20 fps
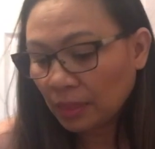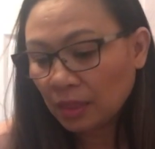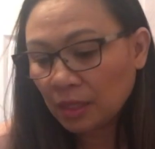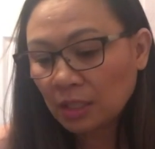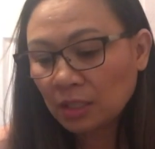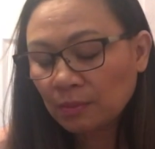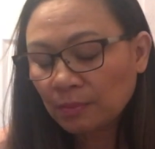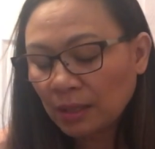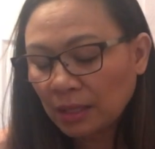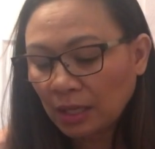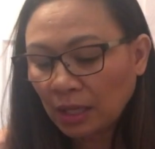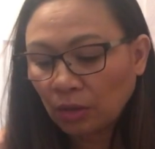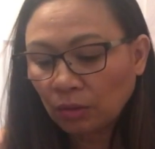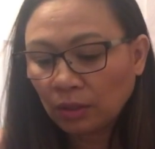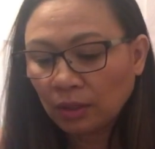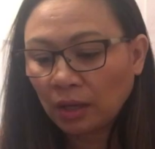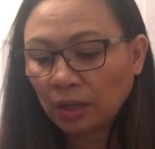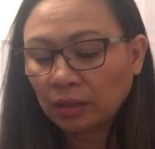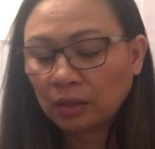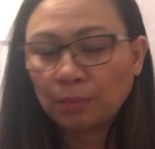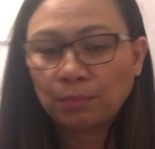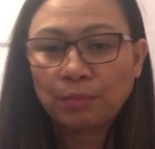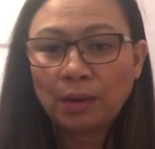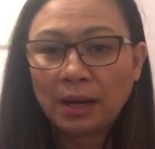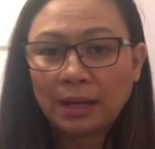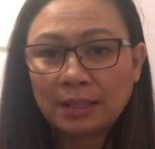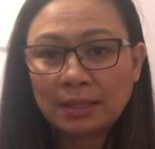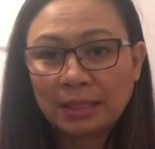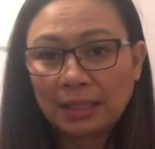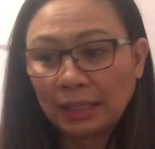This month I only got the
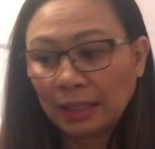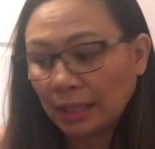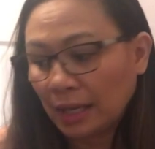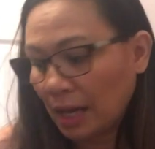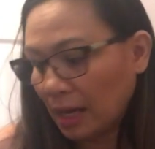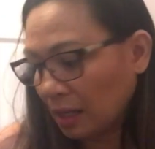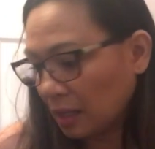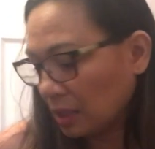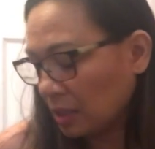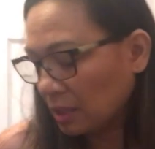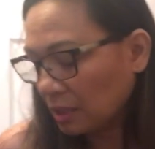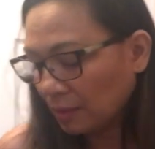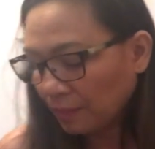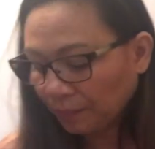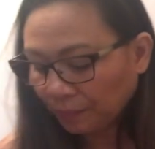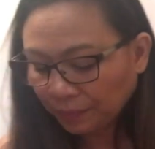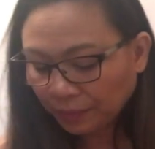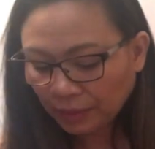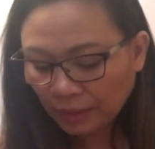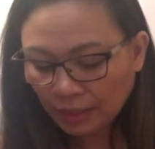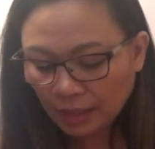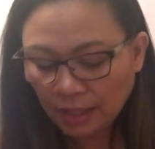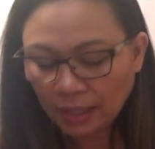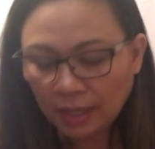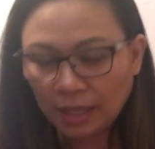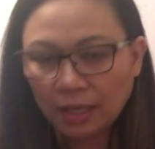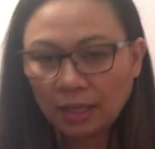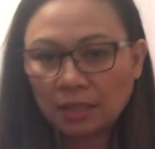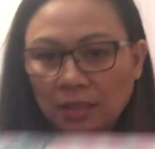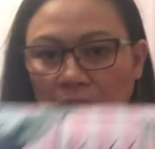BoxyLuxe.
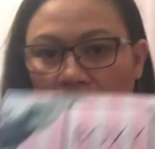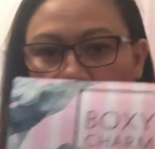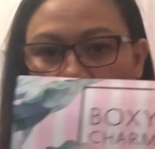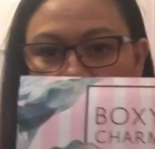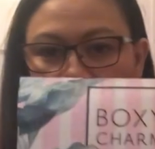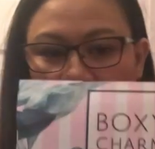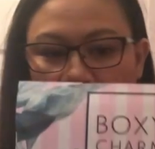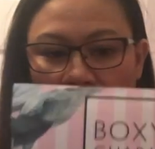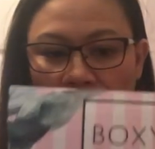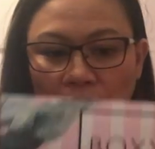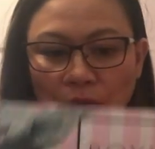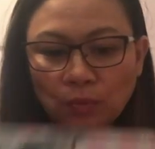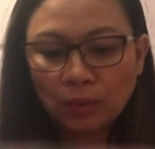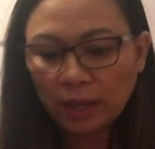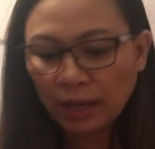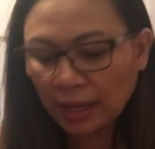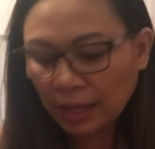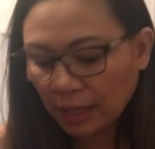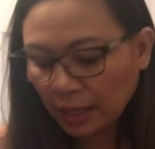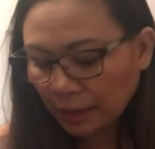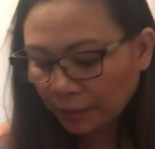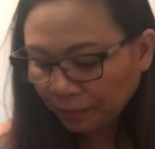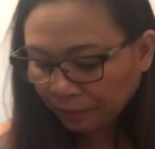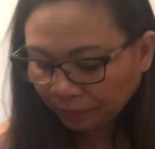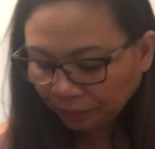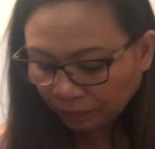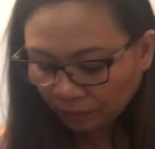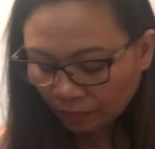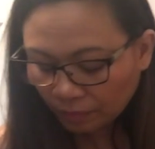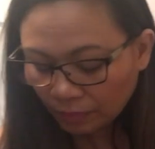Again, it's called Getaway.
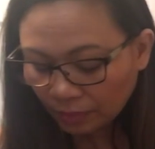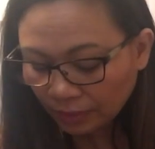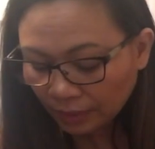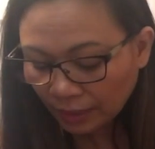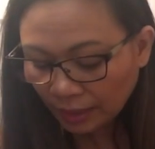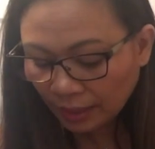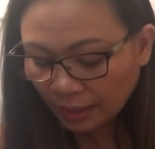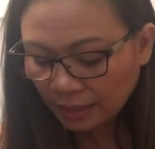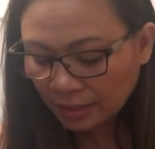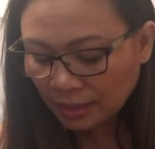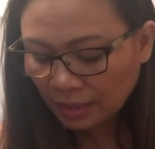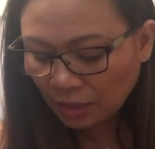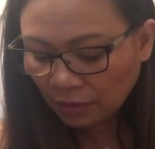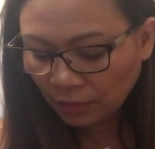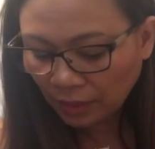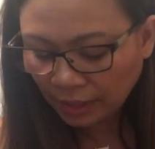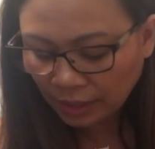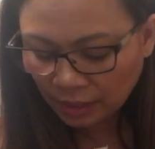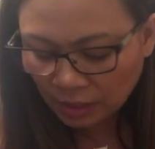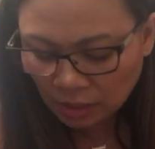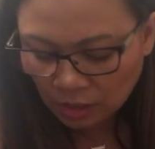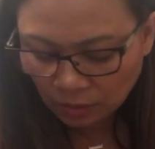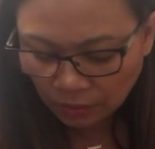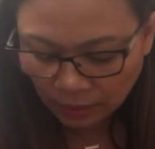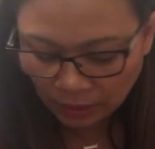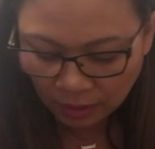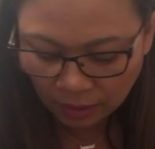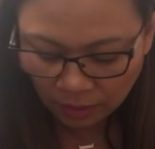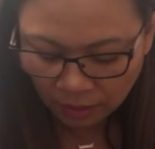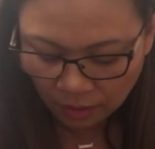Let's get right into
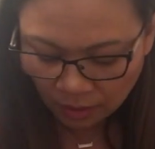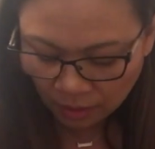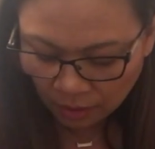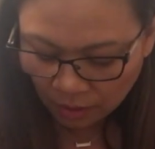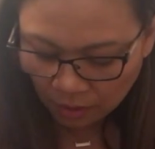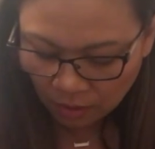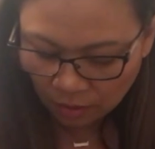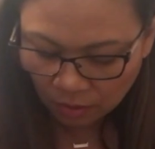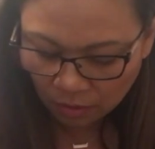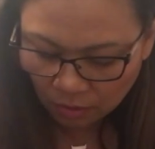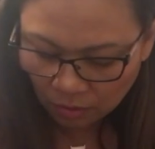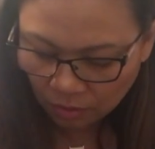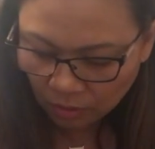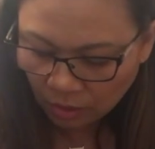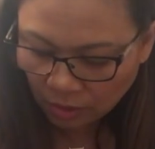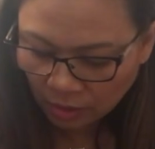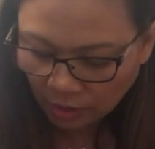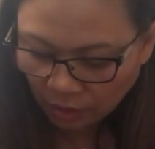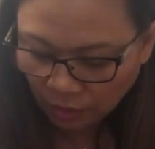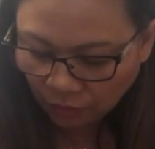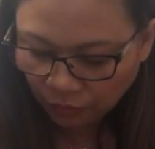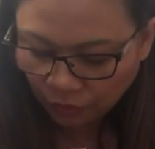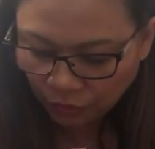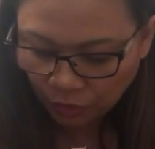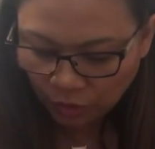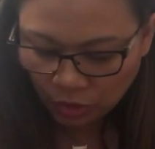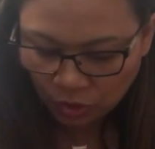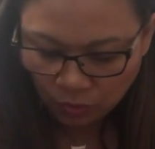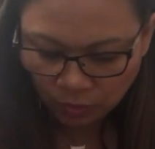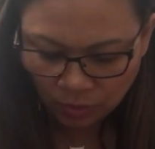it. Oh, it looks like the
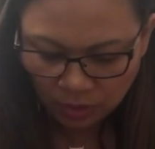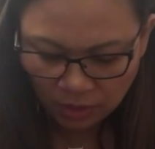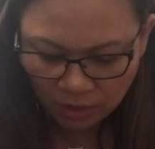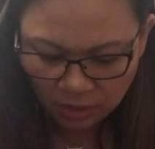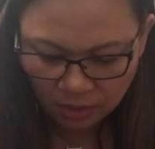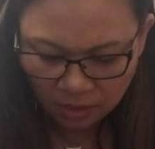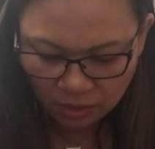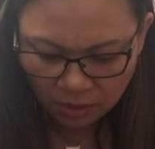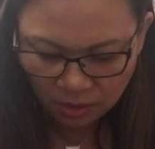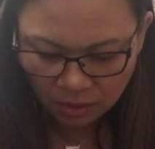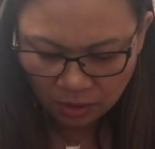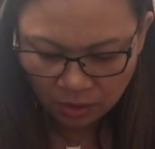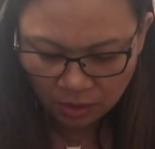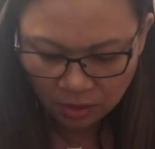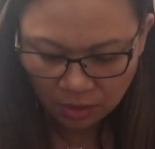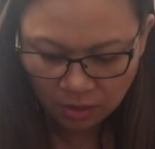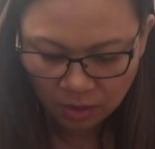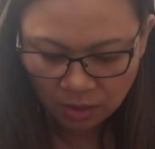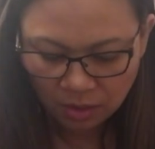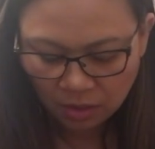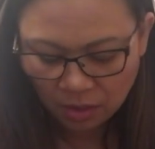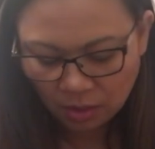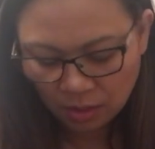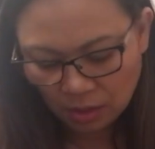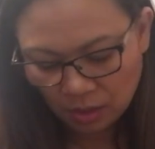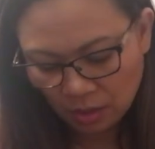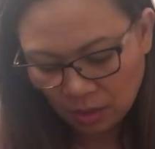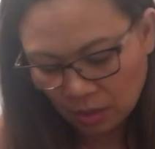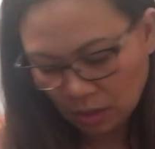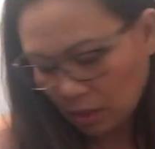first one.
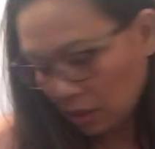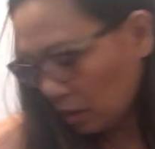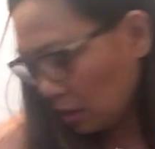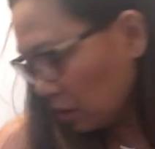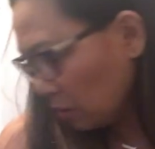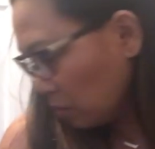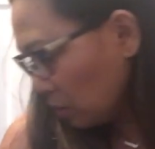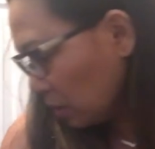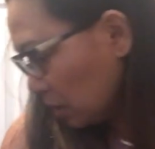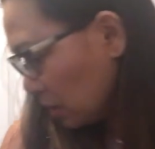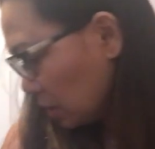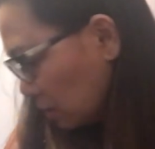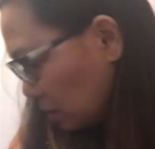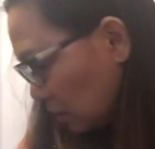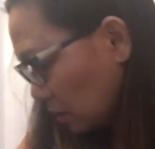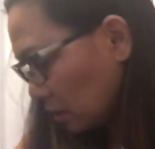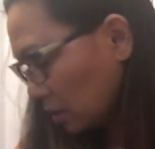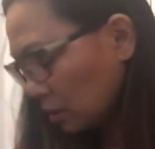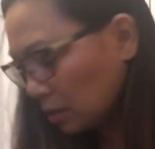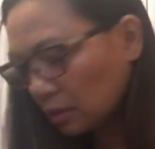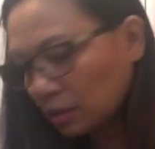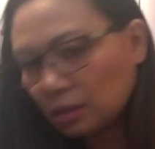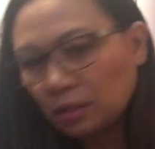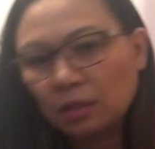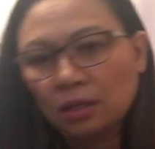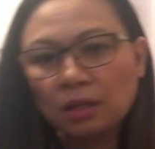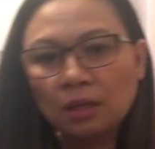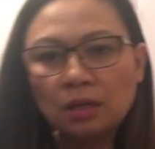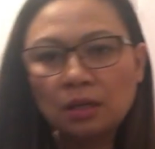What is this?